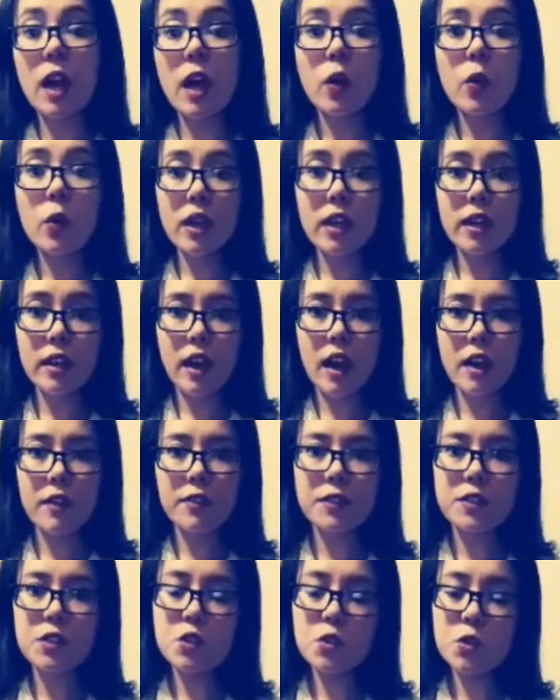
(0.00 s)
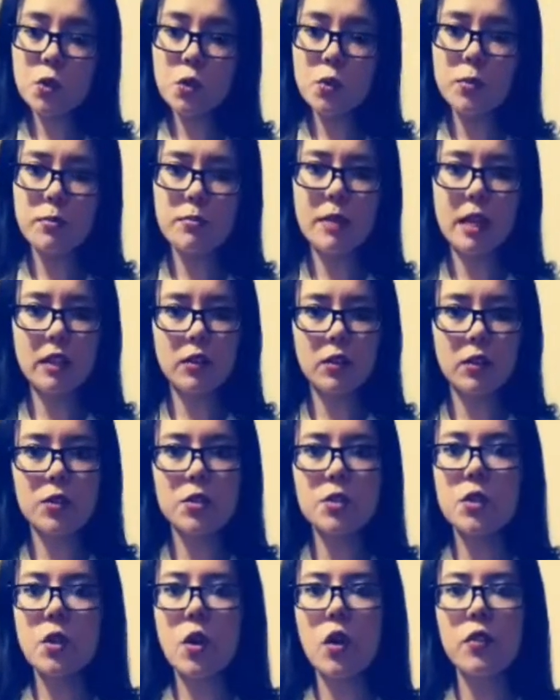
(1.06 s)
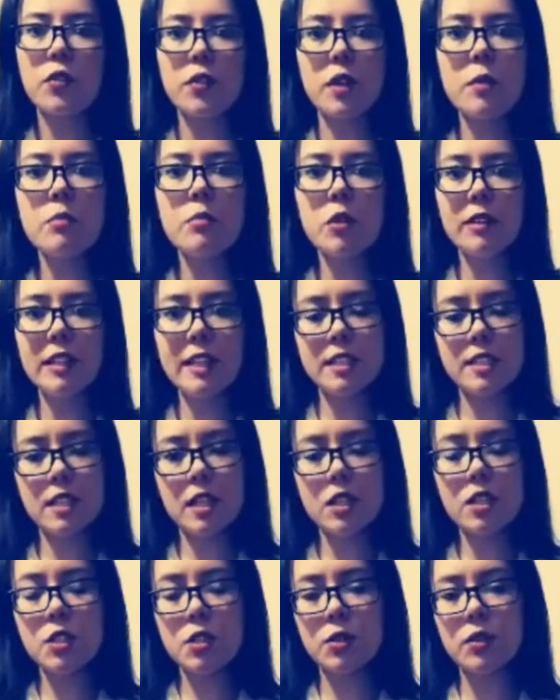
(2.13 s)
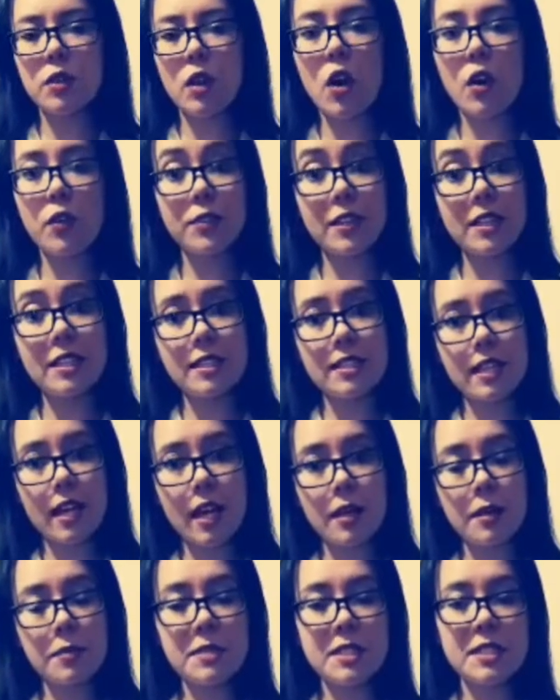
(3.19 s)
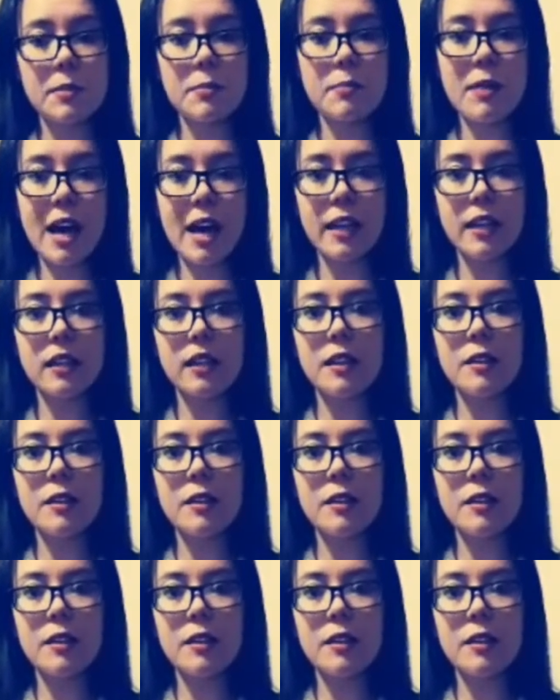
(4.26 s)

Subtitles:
We have two methods of immobilization of enzymes by